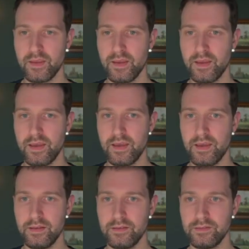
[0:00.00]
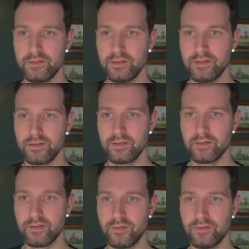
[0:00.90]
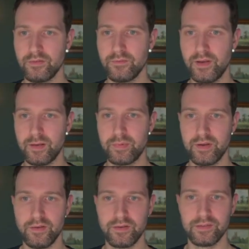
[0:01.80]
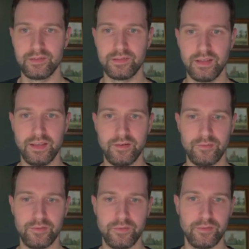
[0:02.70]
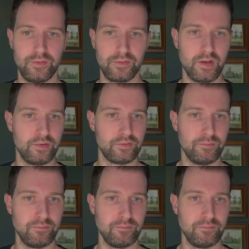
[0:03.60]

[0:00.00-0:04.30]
and go to developer, you can see all of your custom